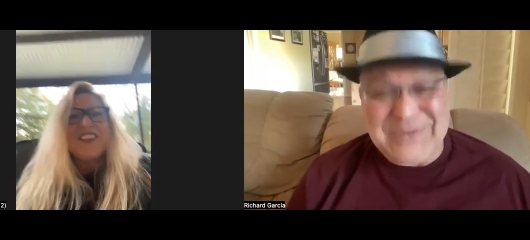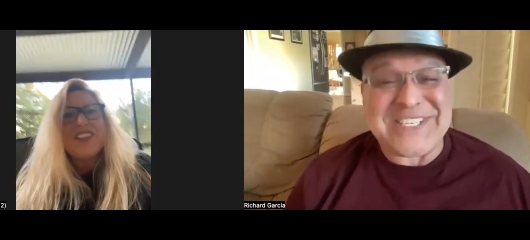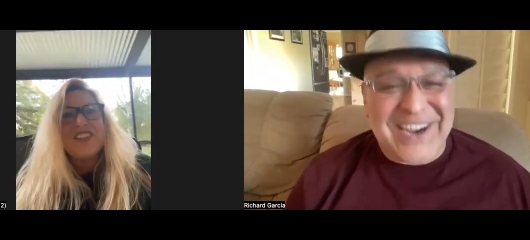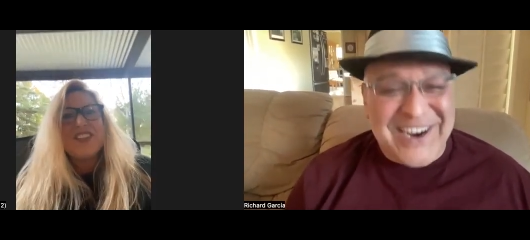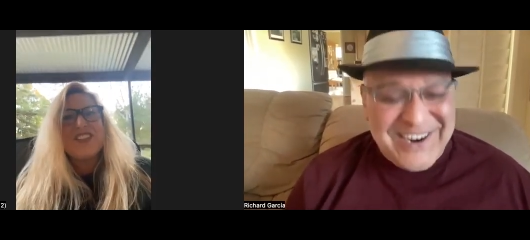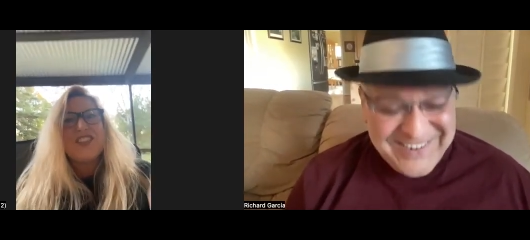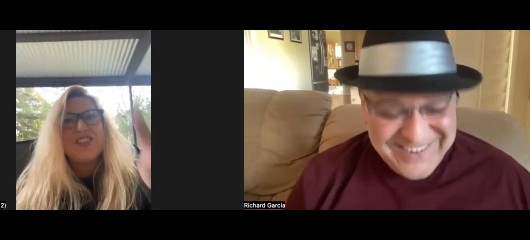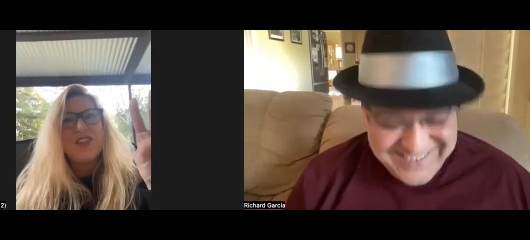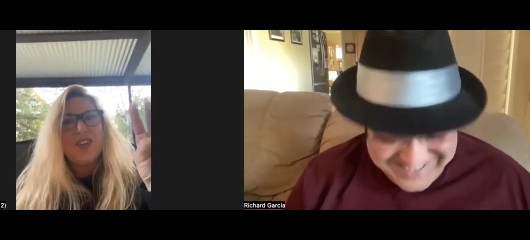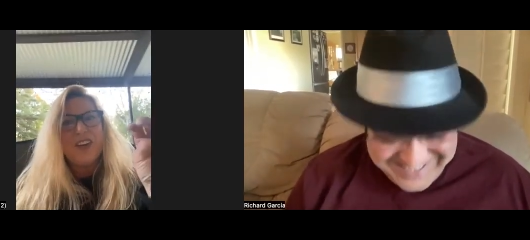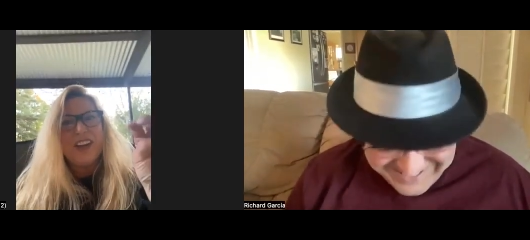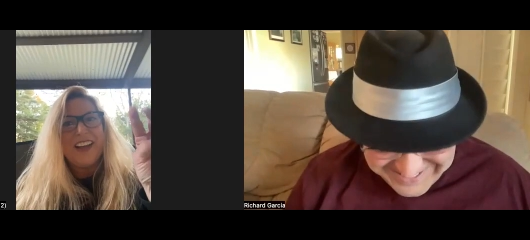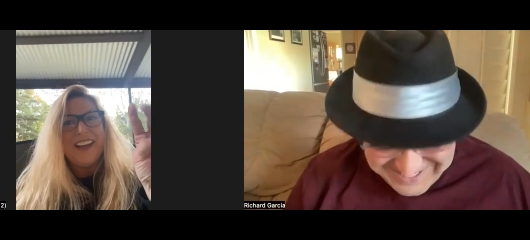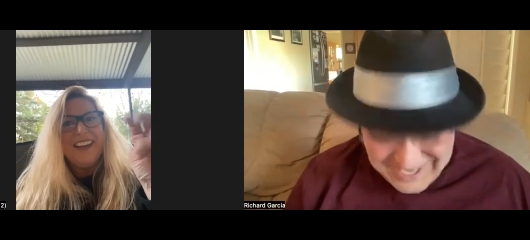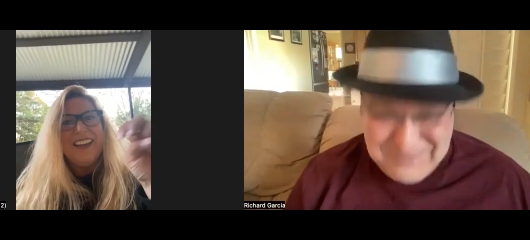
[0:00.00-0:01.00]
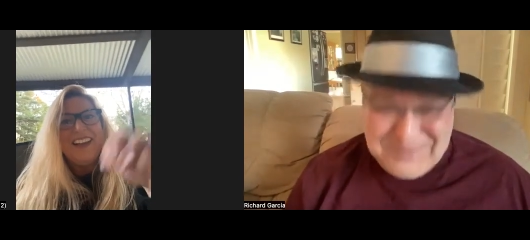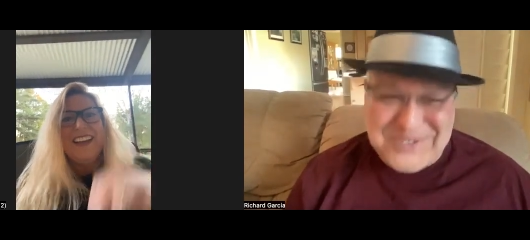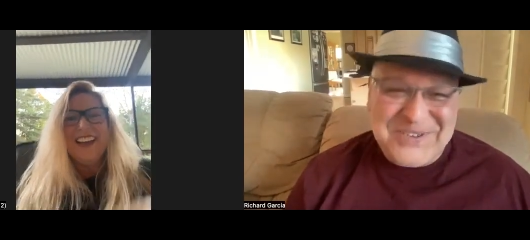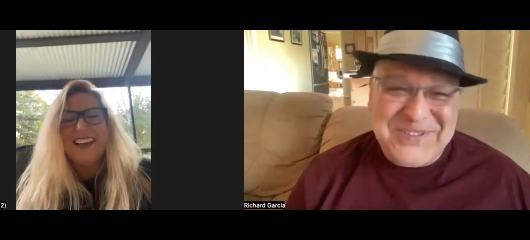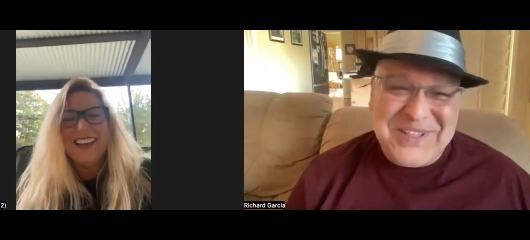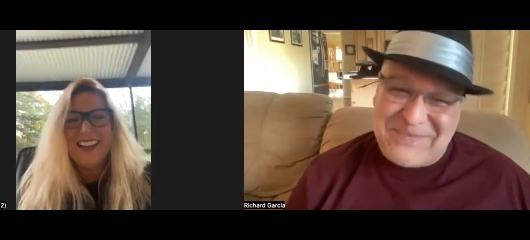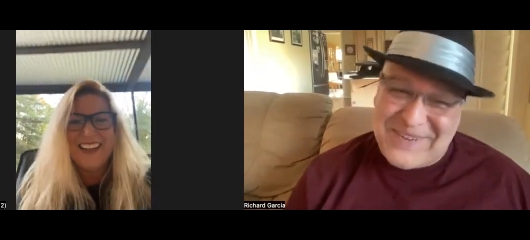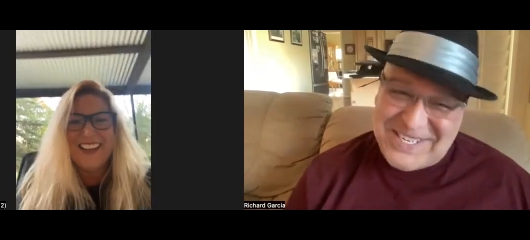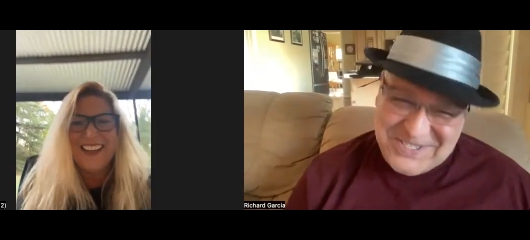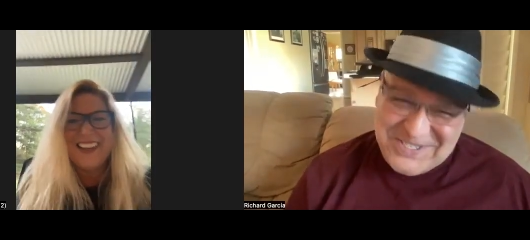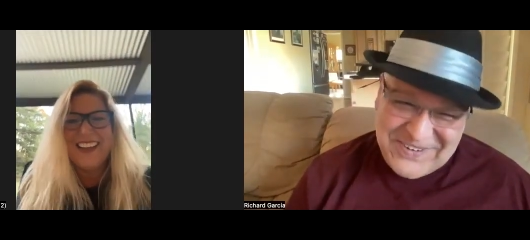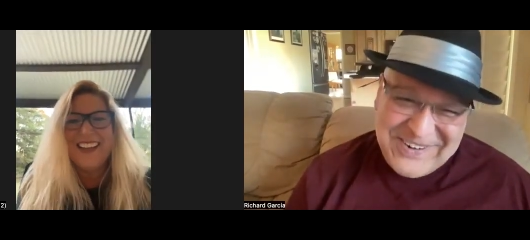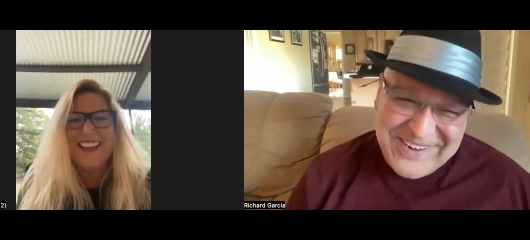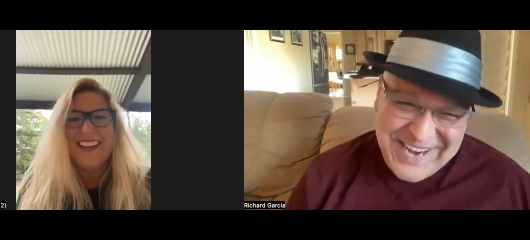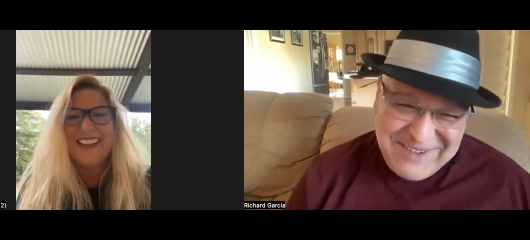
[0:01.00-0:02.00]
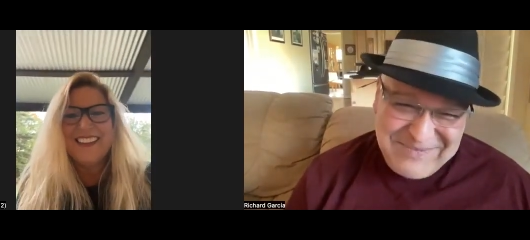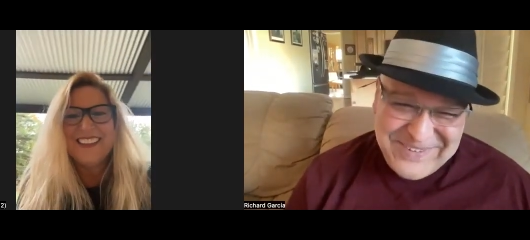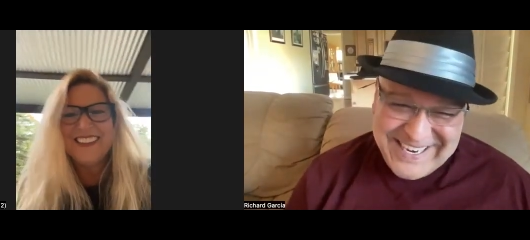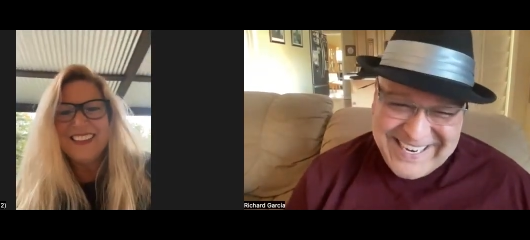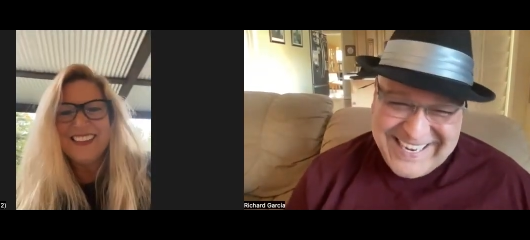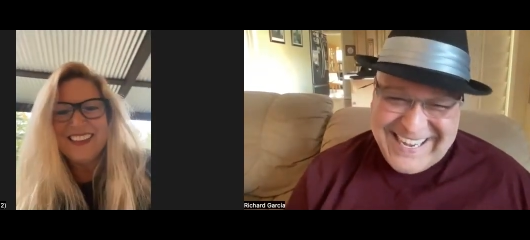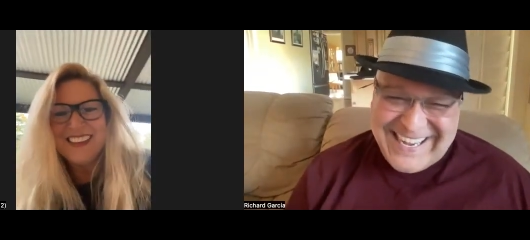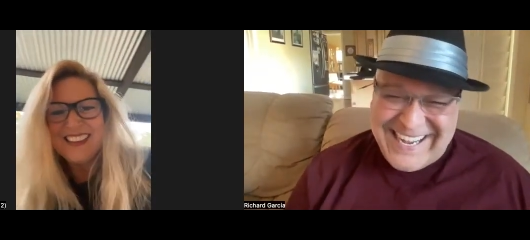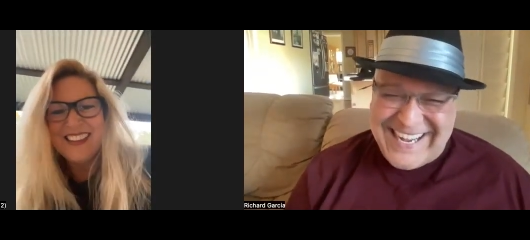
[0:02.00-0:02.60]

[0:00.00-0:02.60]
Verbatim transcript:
Speaker 1: Retired. Sure. I'm sure that makes you very happy